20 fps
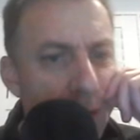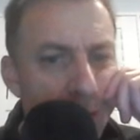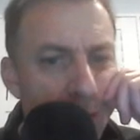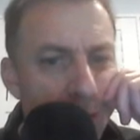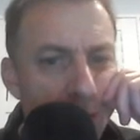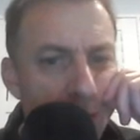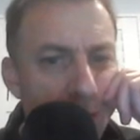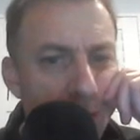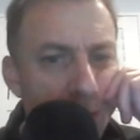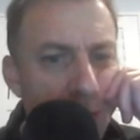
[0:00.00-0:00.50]

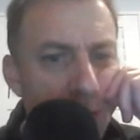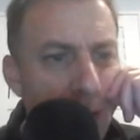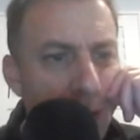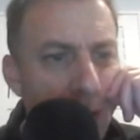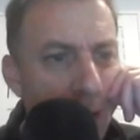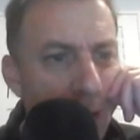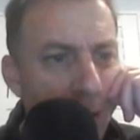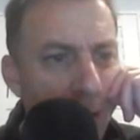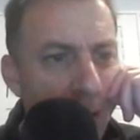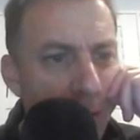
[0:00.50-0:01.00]

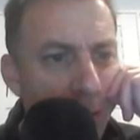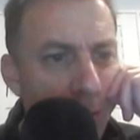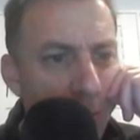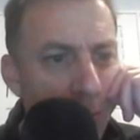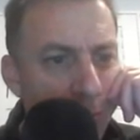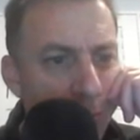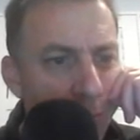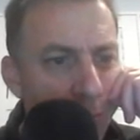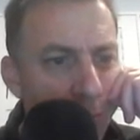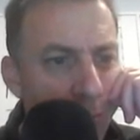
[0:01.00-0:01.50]
Now,
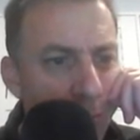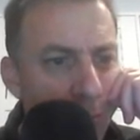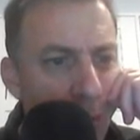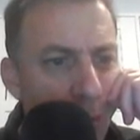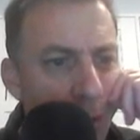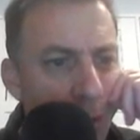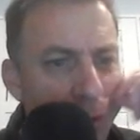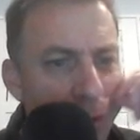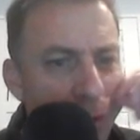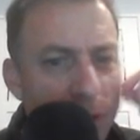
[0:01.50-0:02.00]

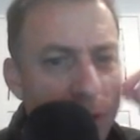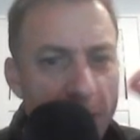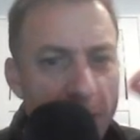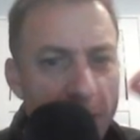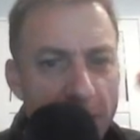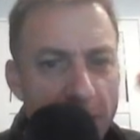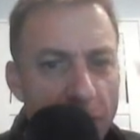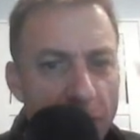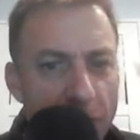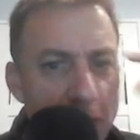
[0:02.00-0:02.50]
opponent has the
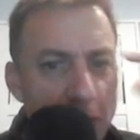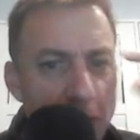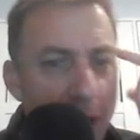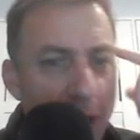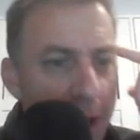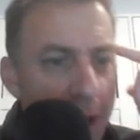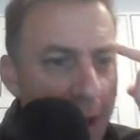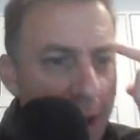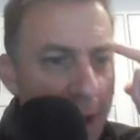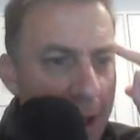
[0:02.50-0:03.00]
J
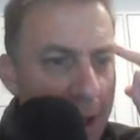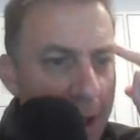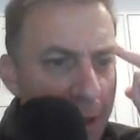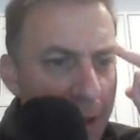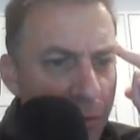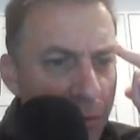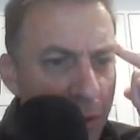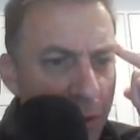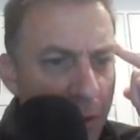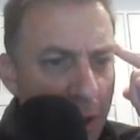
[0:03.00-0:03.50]
and
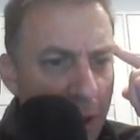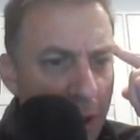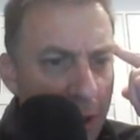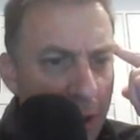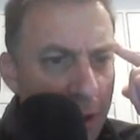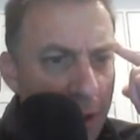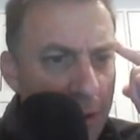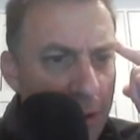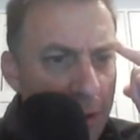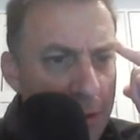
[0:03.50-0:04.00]
the
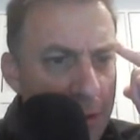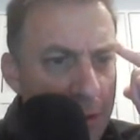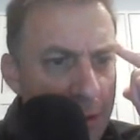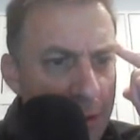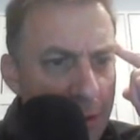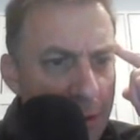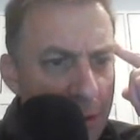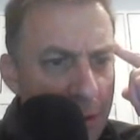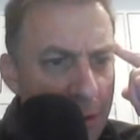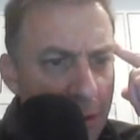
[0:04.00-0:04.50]
X
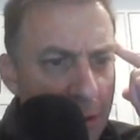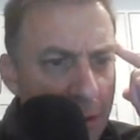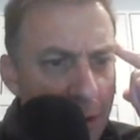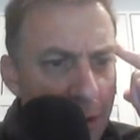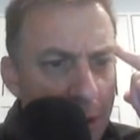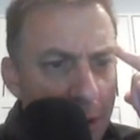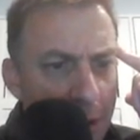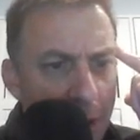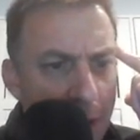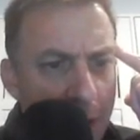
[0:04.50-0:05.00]

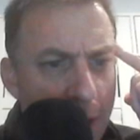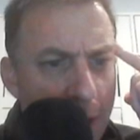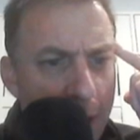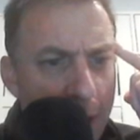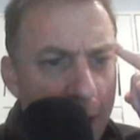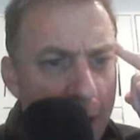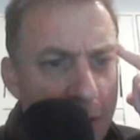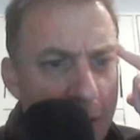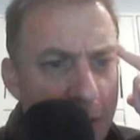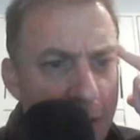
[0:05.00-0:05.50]

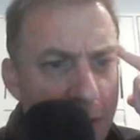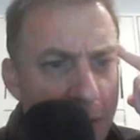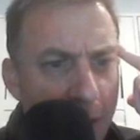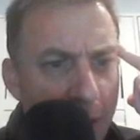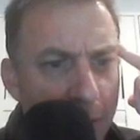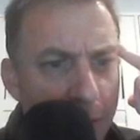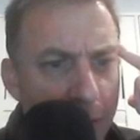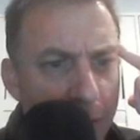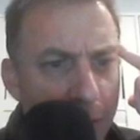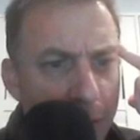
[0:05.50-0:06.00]
xi
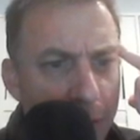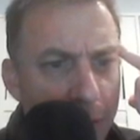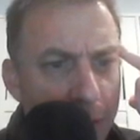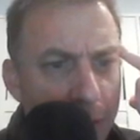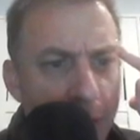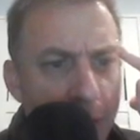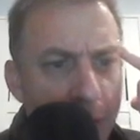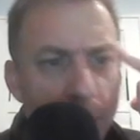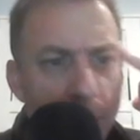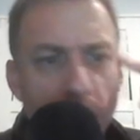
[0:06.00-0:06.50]
for
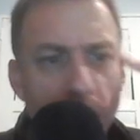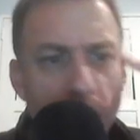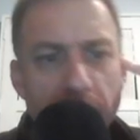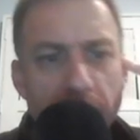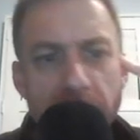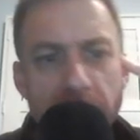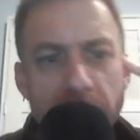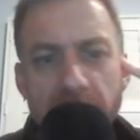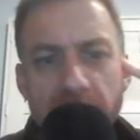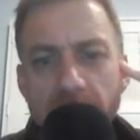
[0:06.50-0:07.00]
31
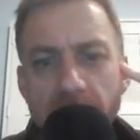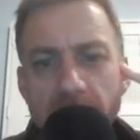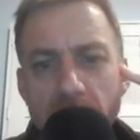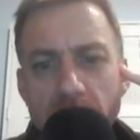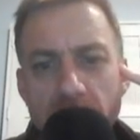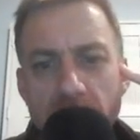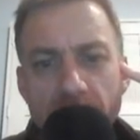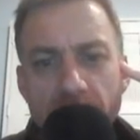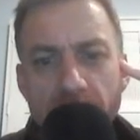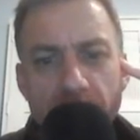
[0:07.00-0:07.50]
seems
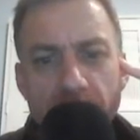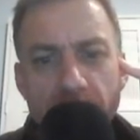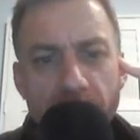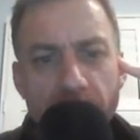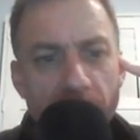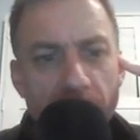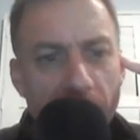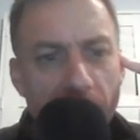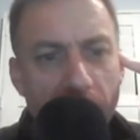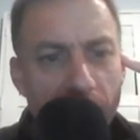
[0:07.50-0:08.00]

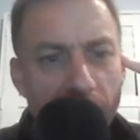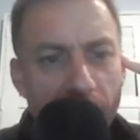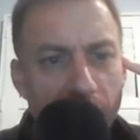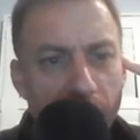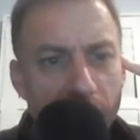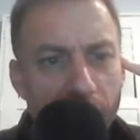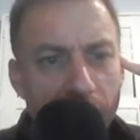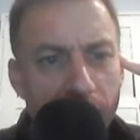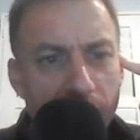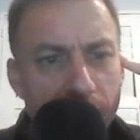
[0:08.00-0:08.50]

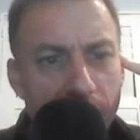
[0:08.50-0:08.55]
fine.